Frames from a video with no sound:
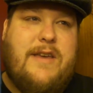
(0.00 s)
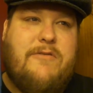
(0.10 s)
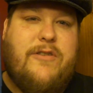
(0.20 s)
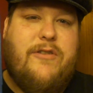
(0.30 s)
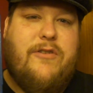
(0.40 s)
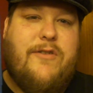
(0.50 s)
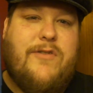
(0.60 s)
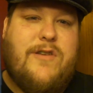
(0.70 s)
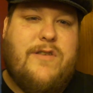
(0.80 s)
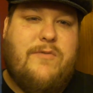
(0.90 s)
he was a little nervous
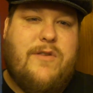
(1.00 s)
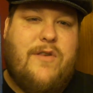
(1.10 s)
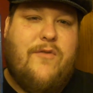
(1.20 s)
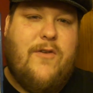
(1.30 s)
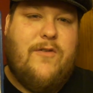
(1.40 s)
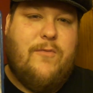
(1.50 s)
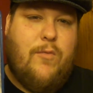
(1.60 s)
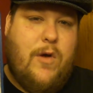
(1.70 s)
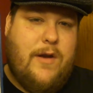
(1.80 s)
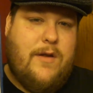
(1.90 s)
because it was his first
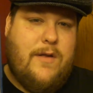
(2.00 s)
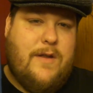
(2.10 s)
one,